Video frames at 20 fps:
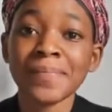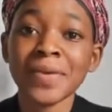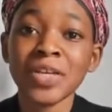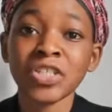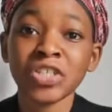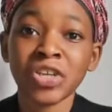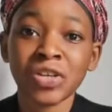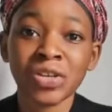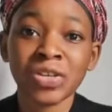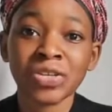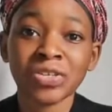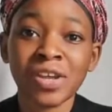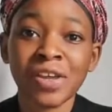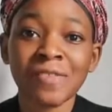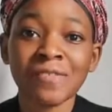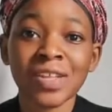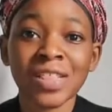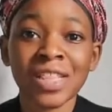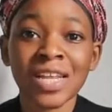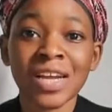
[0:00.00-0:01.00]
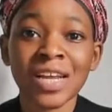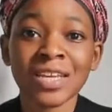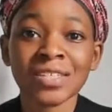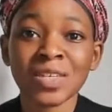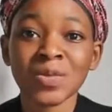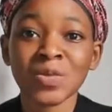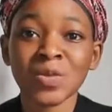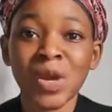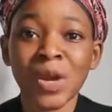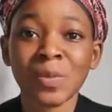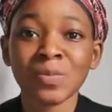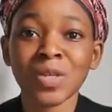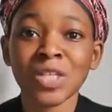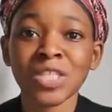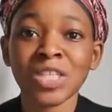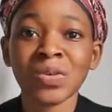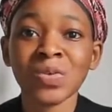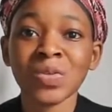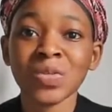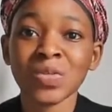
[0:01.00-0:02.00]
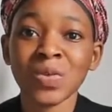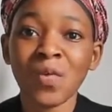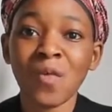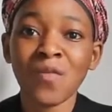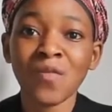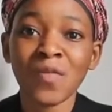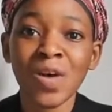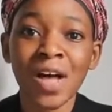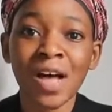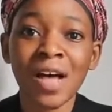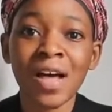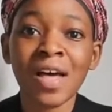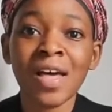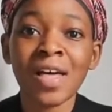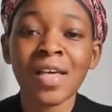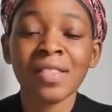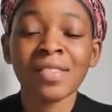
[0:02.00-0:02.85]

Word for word: A big shout out to everyone that has subscribed to our channel so far